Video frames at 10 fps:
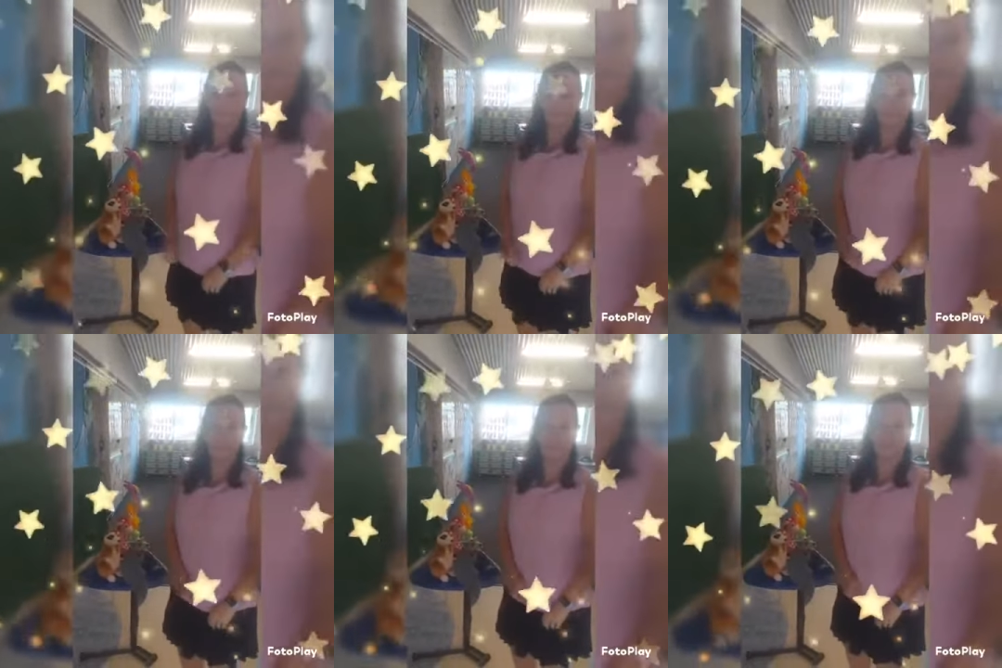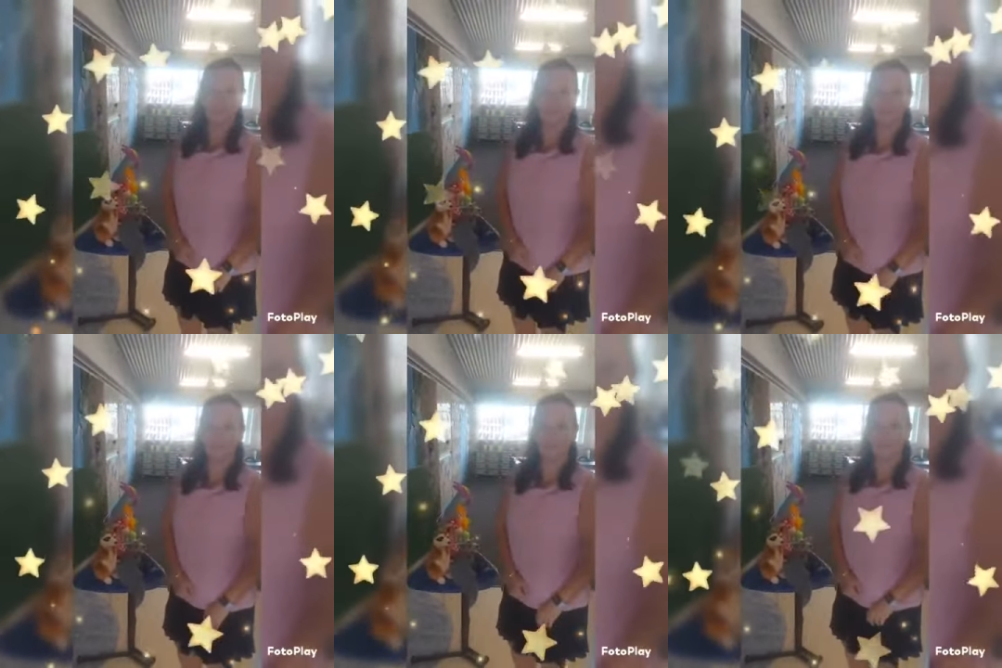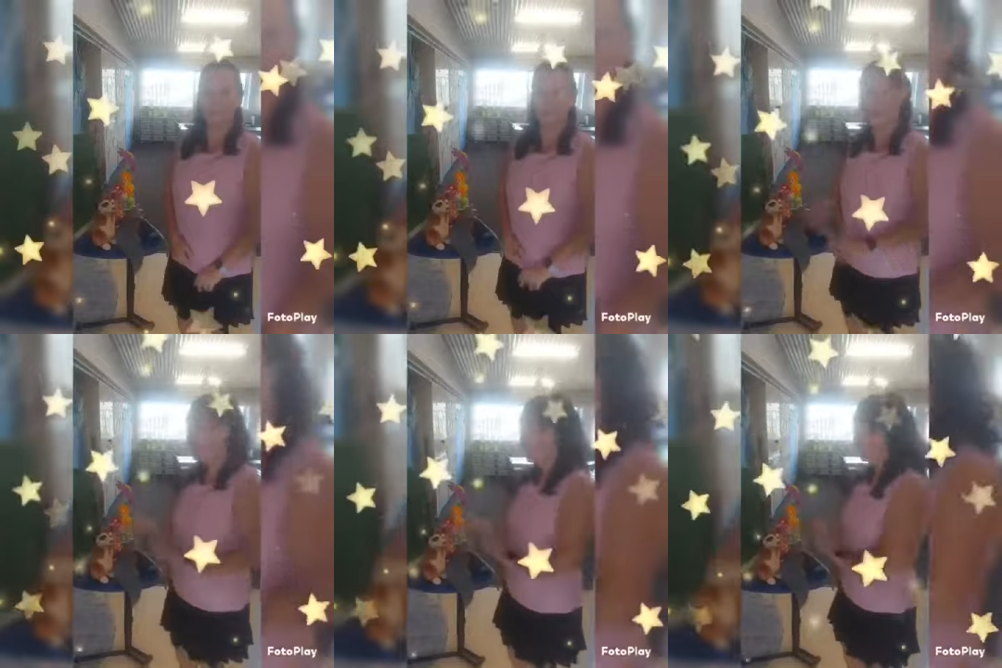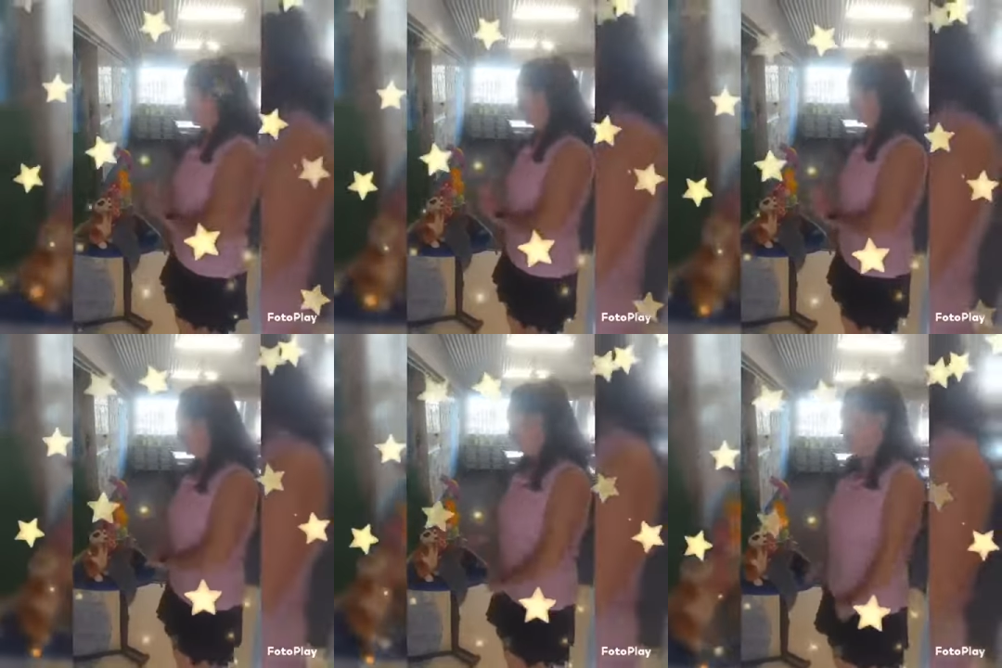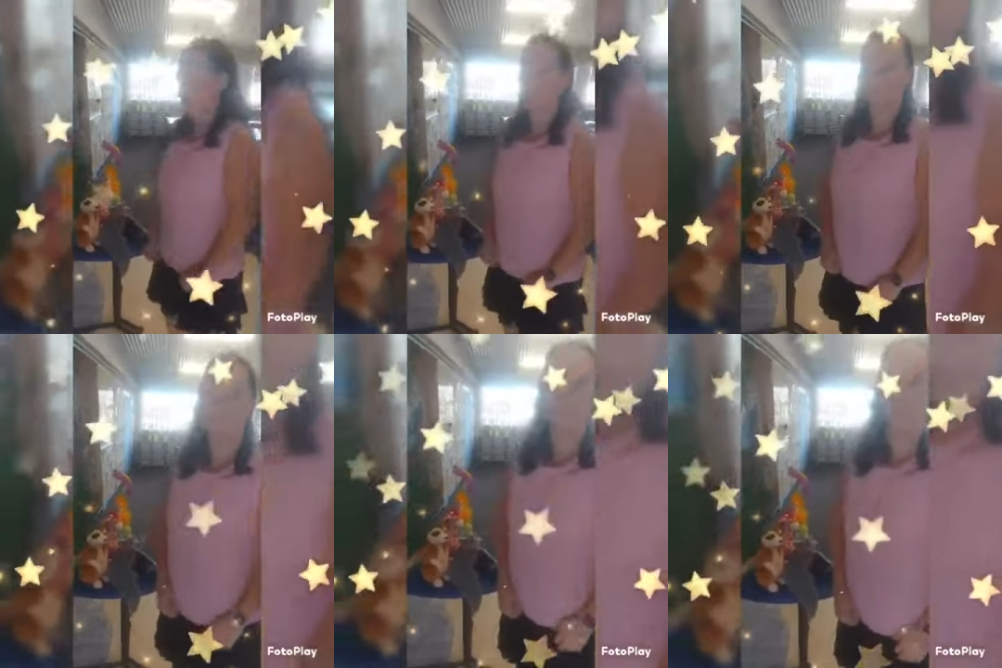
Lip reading: [unreadable: no face in view]